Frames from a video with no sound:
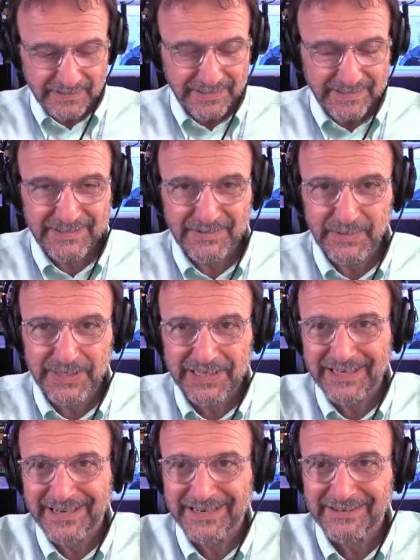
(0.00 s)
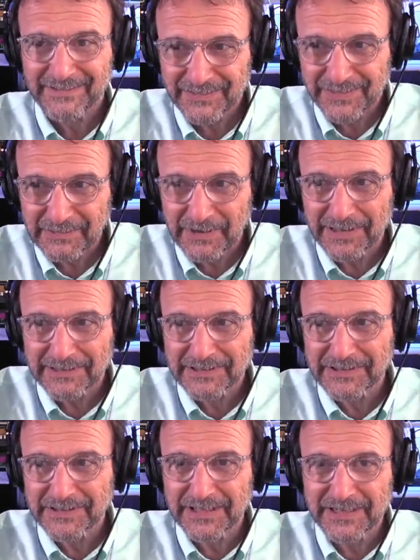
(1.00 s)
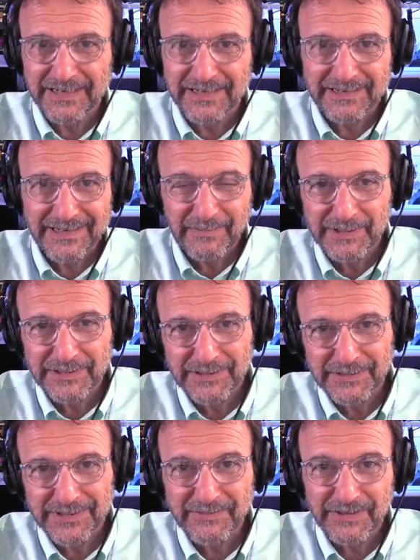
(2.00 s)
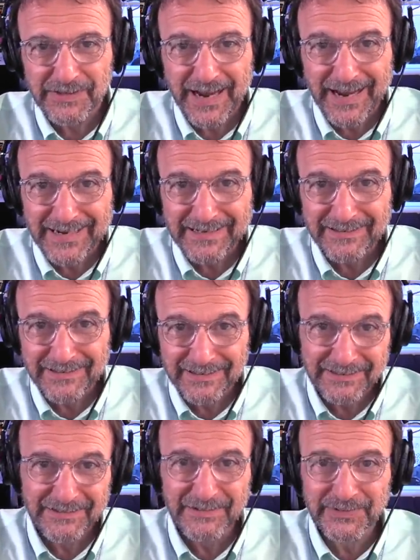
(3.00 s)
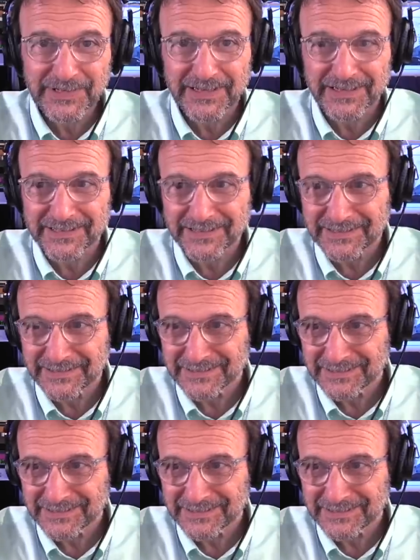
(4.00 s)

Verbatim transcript: This Week in Virology, episode number 800,